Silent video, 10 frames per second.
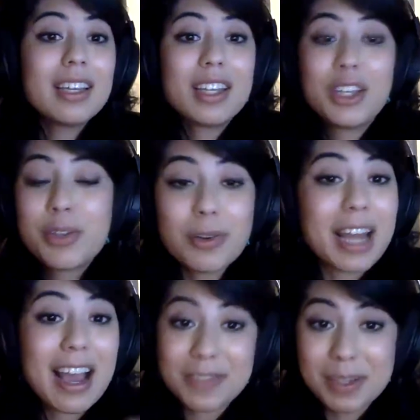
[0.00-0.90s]
You don't
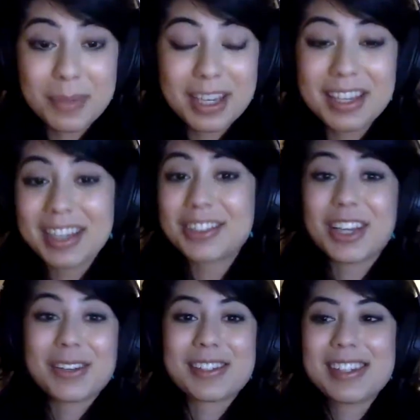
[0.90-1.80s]
have to be a
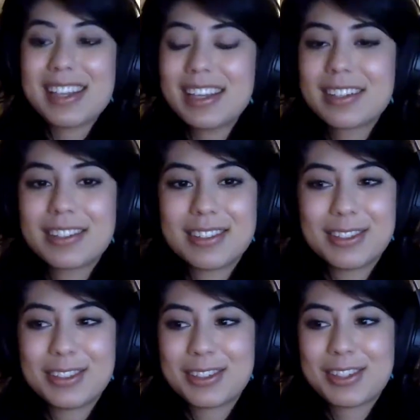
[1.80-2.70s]
JOC
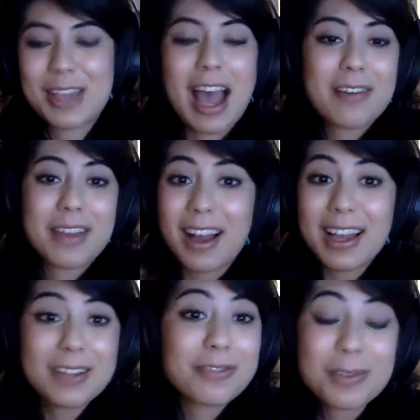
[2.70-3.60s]
to have
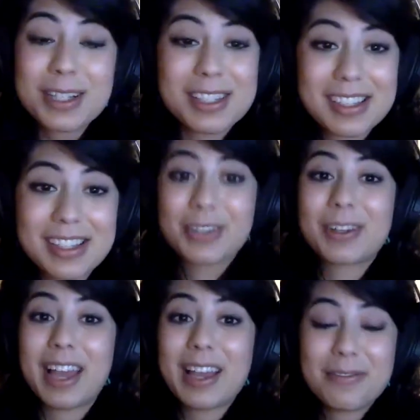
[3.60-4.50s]
influences in your
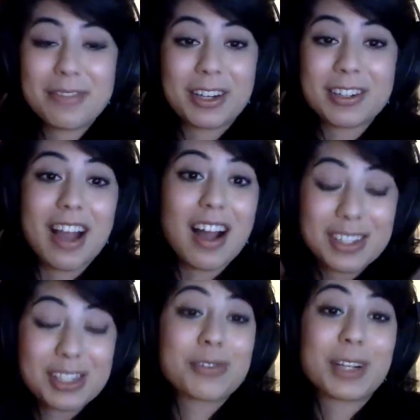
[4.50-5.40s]
life that are not
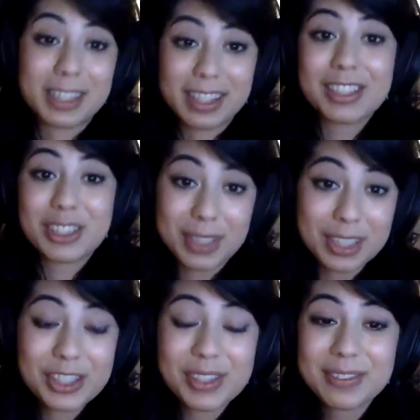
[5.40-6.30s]
strictly
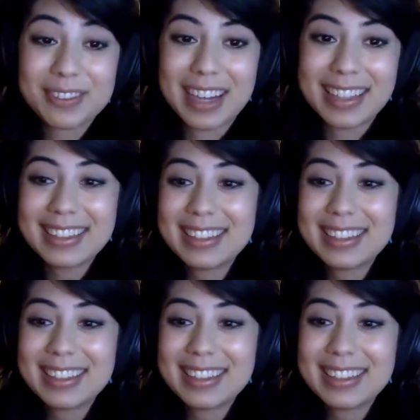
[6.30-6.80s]
Jewish, right?